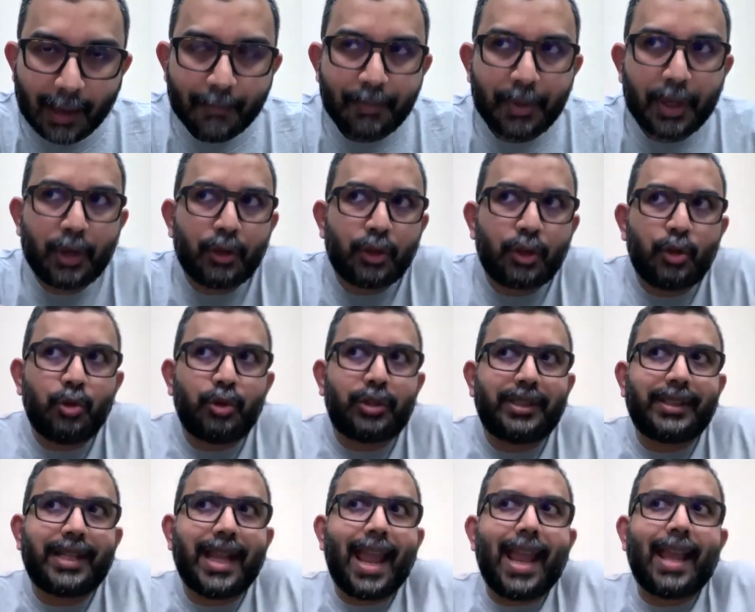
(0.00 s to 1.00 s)
because you
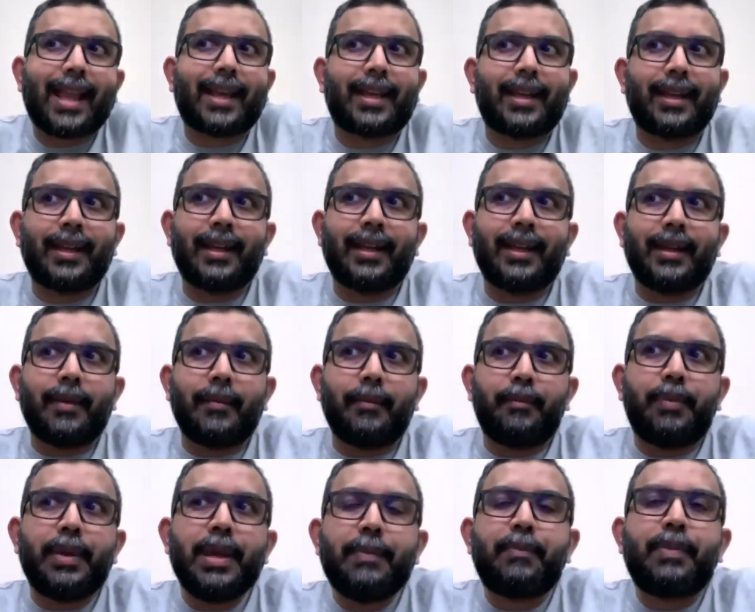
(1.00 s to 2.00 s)
take
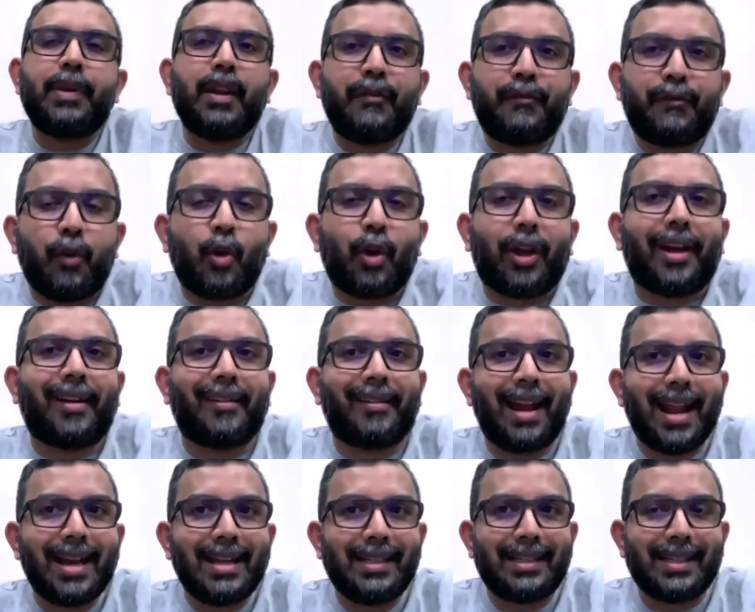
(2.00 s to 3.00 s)
people for
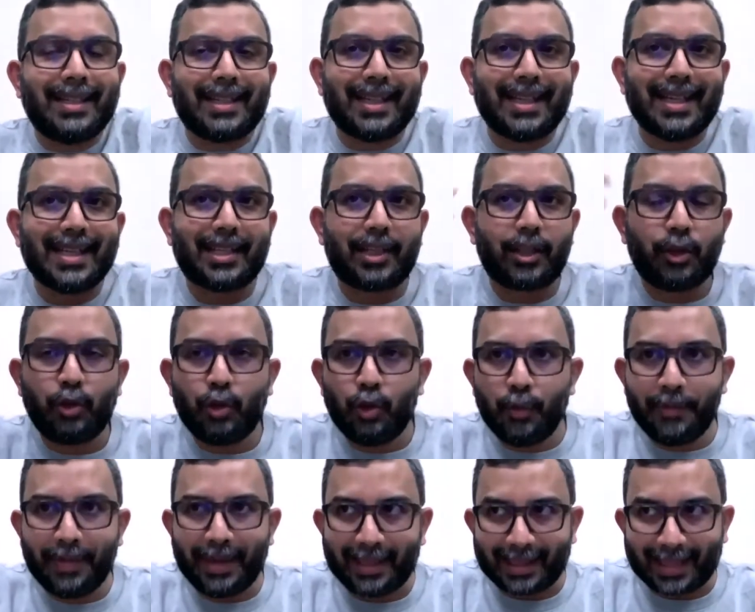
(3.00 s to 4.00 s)
granted,
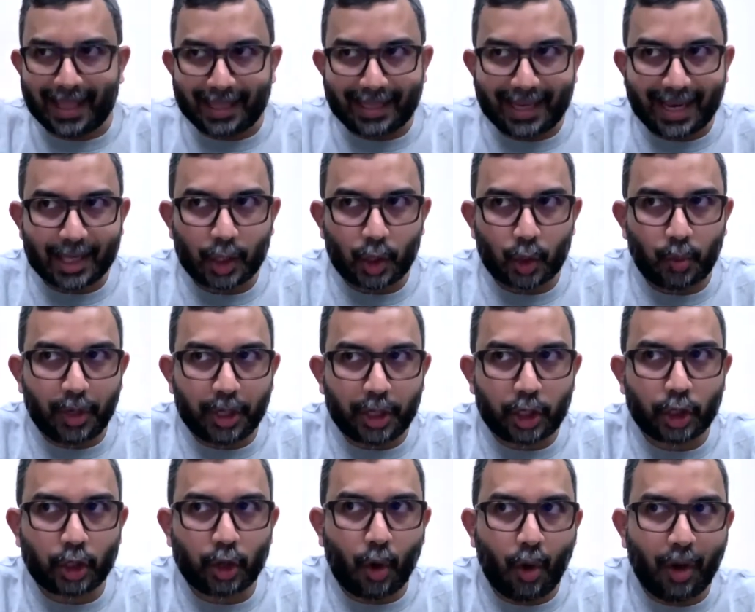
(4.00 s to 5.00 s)
assuming that they're
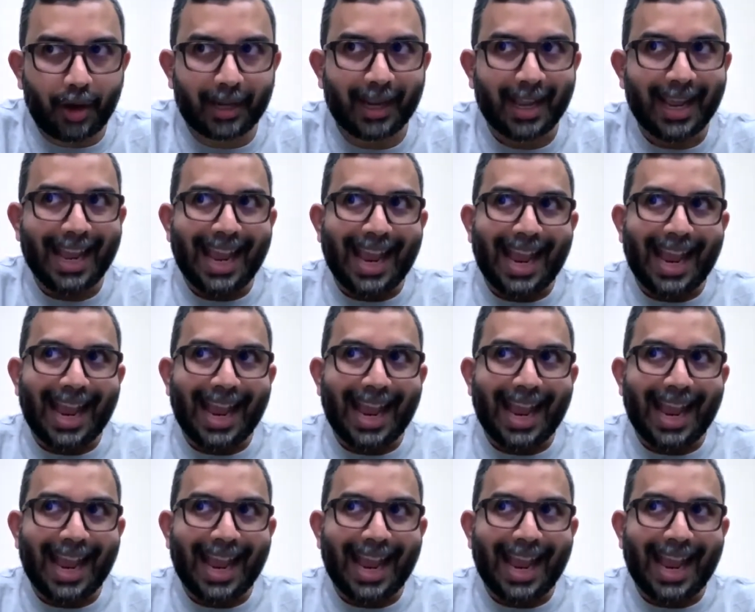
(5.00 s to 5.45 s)
switched on,